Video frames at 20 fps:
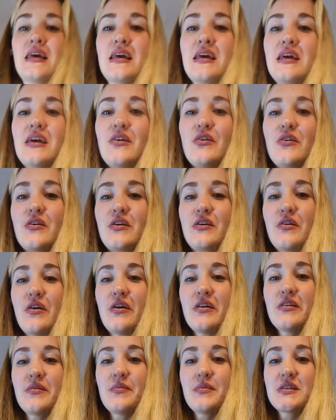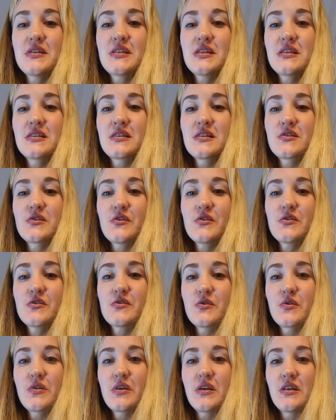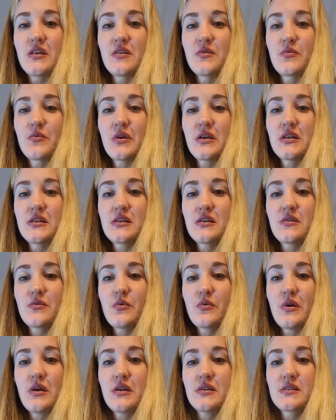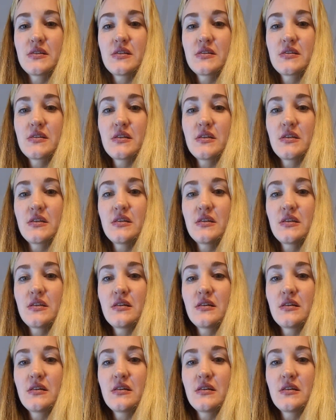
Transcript: Oh, your other message is also hidden. Wait, why is this hidden?